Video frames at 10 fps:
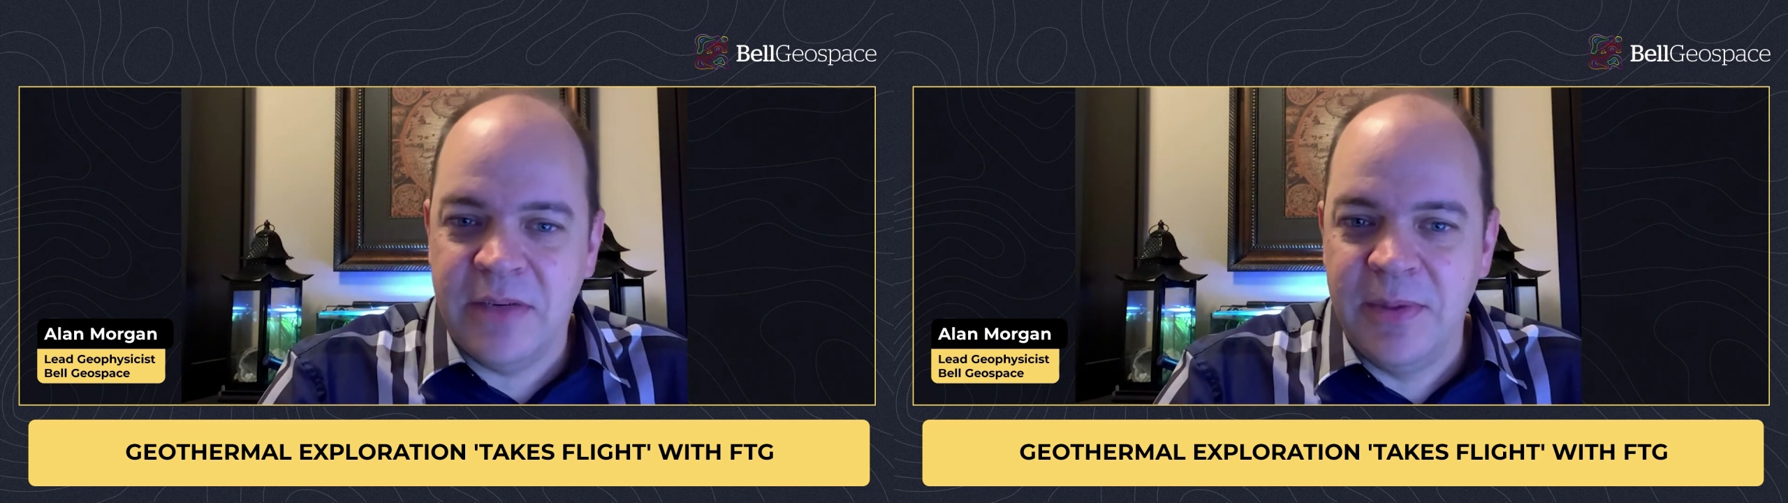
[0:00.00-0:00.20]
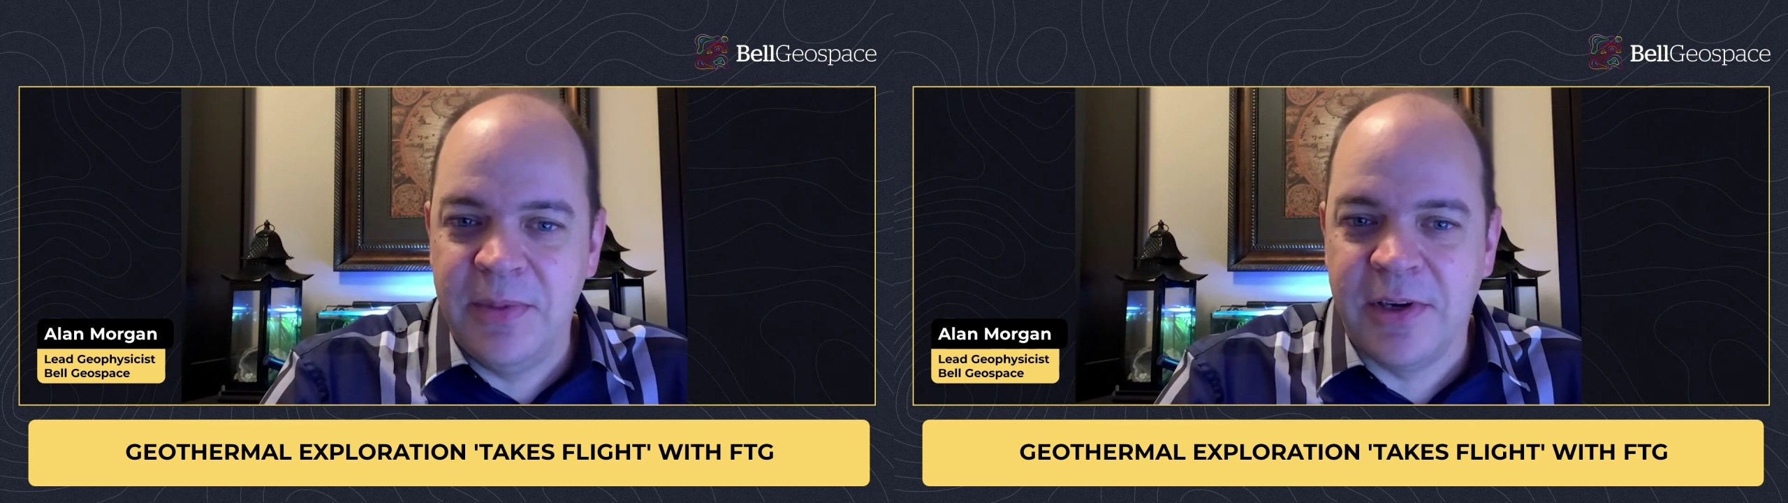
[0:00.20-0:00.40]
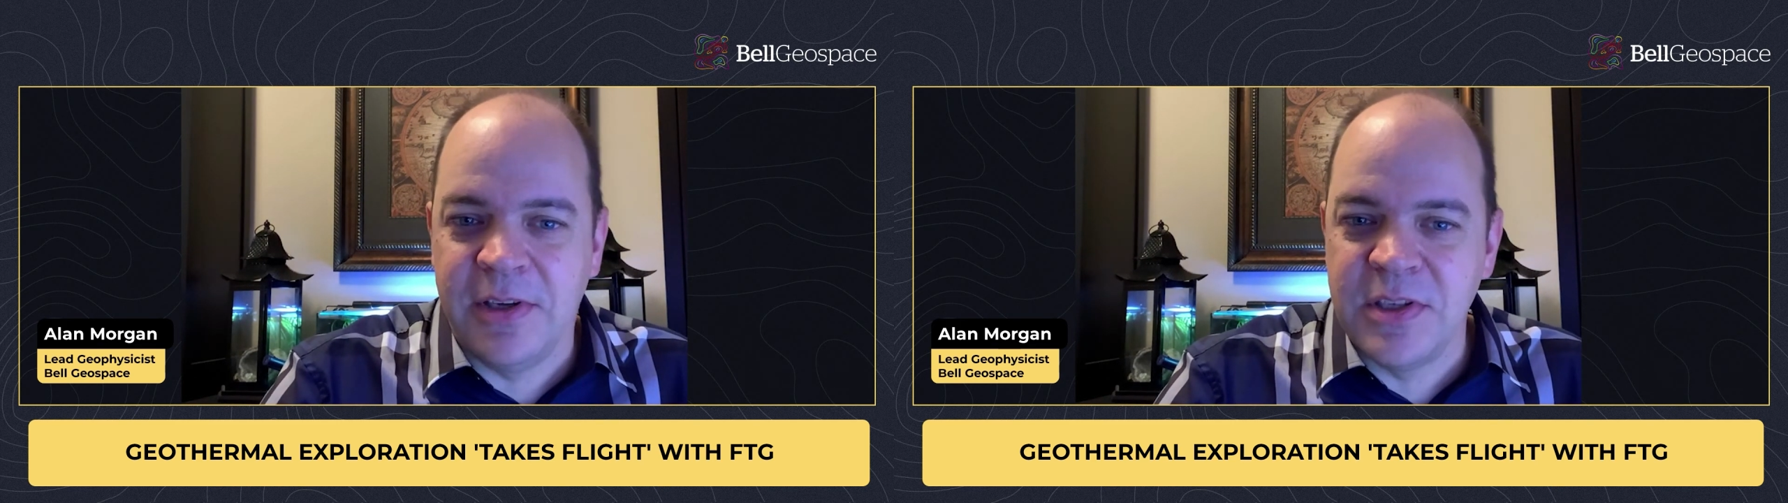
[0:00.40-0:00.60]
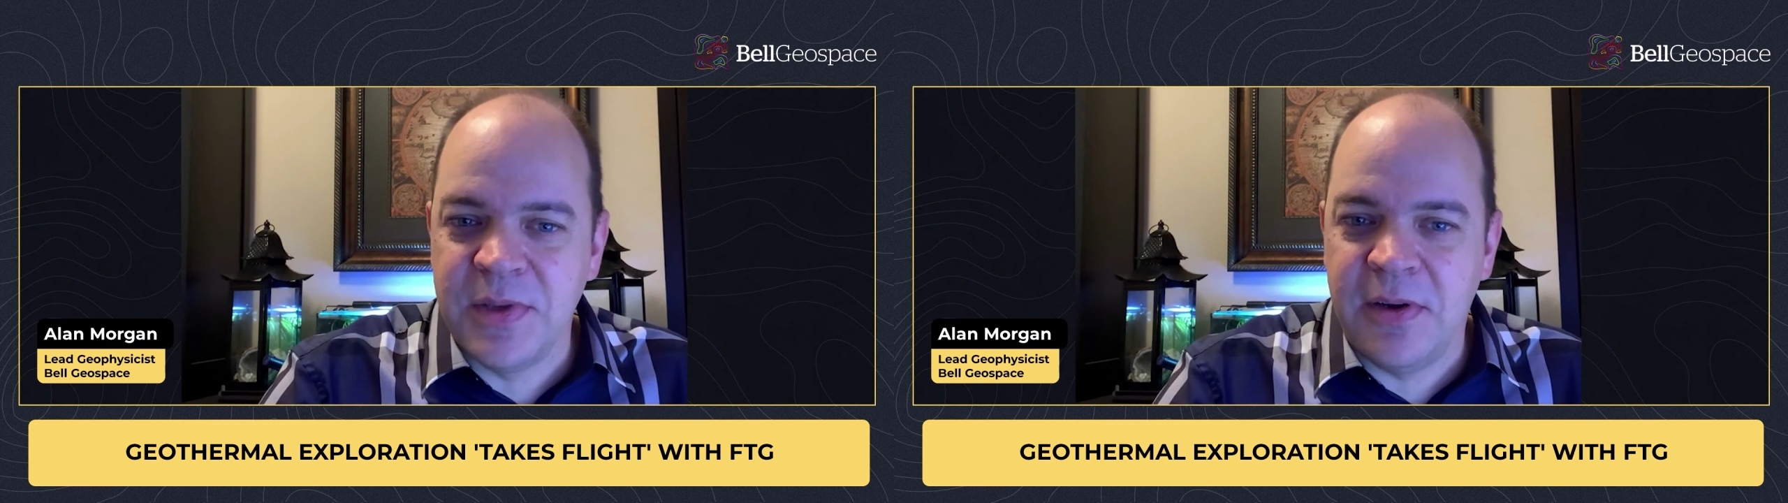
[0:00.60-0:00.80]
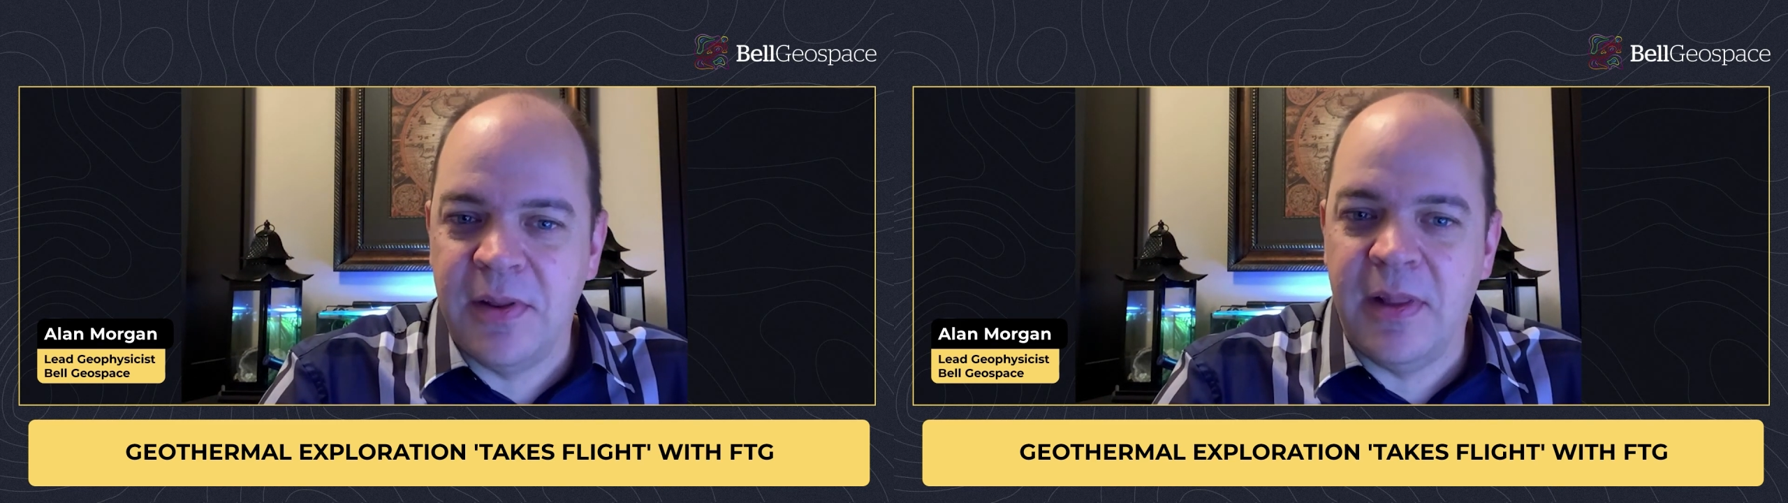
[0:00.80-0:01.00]
because there
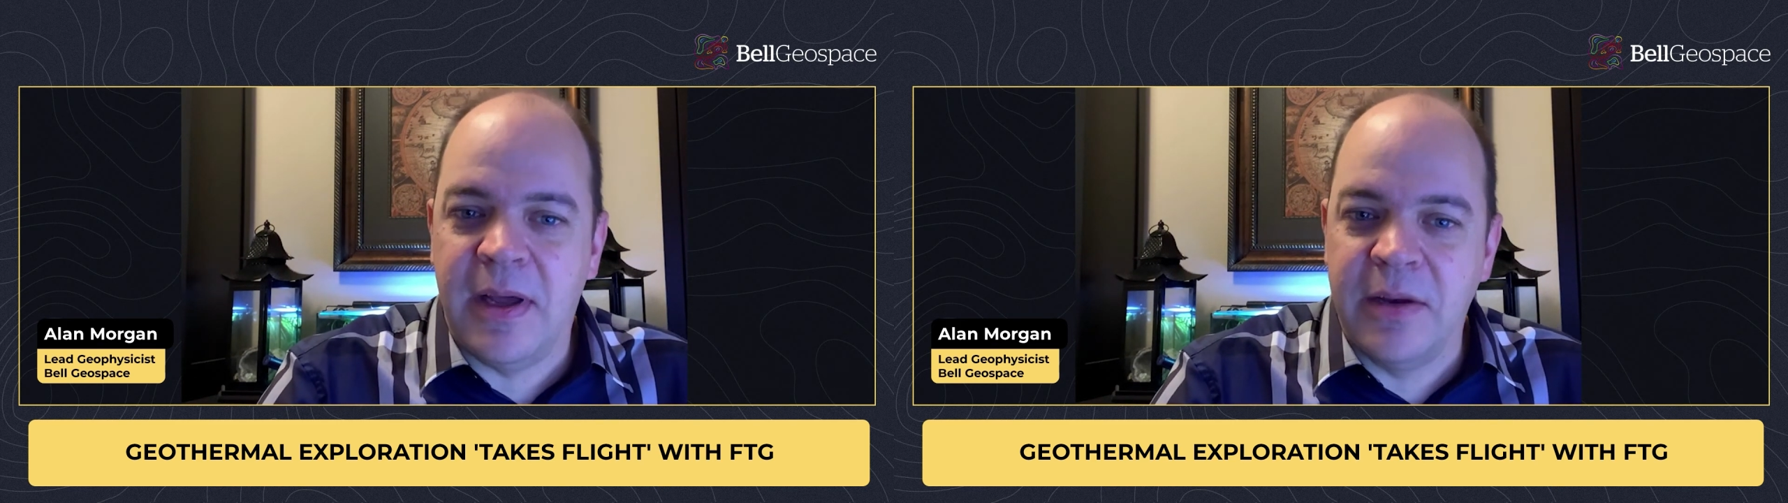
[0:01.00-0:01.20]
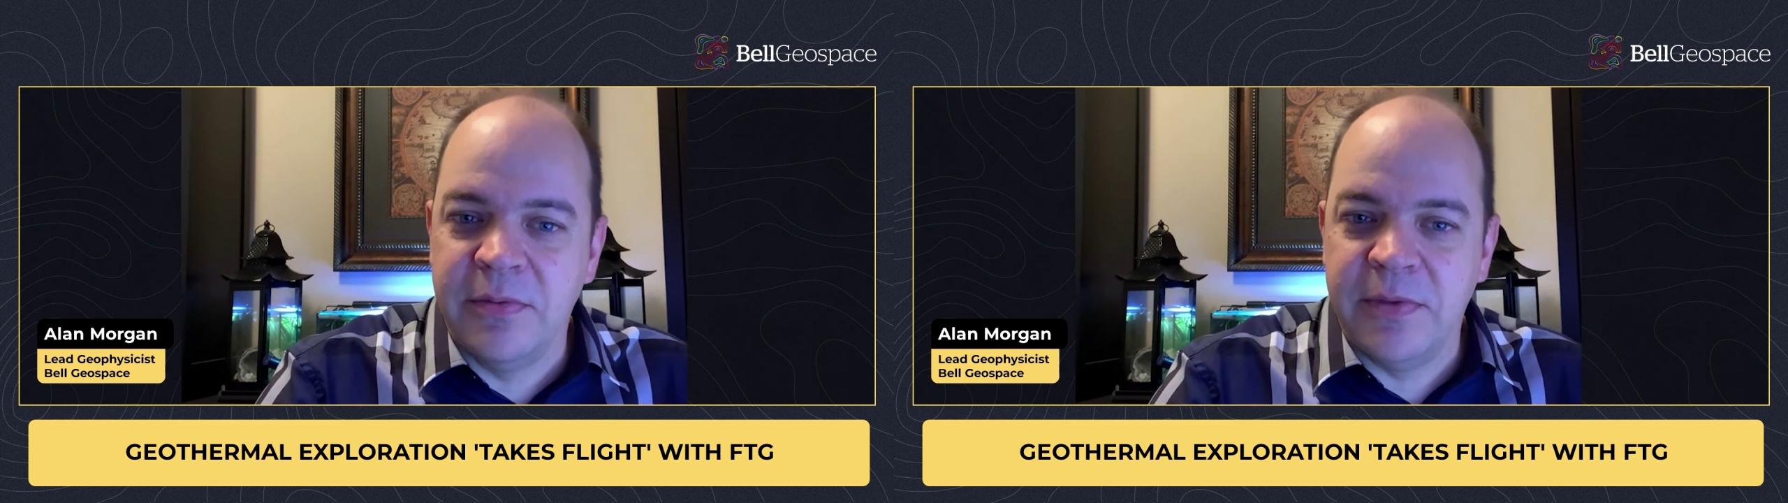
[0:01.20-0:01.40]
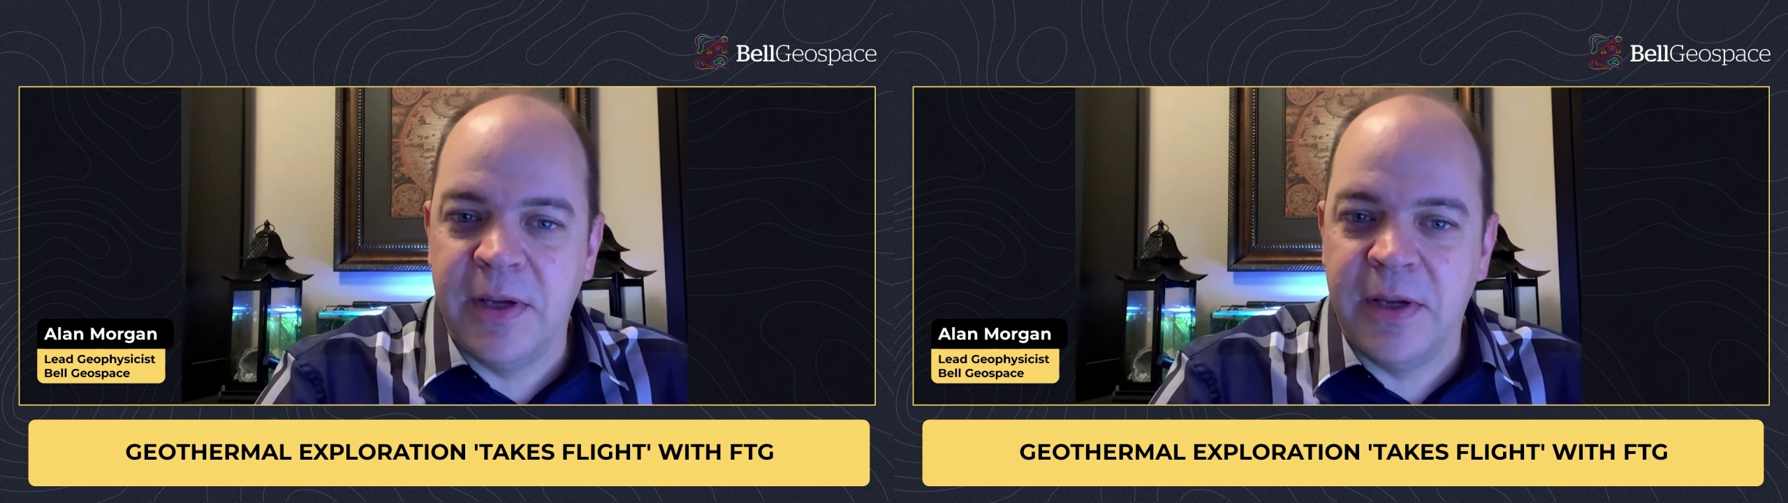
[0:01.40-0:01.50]
are a lot of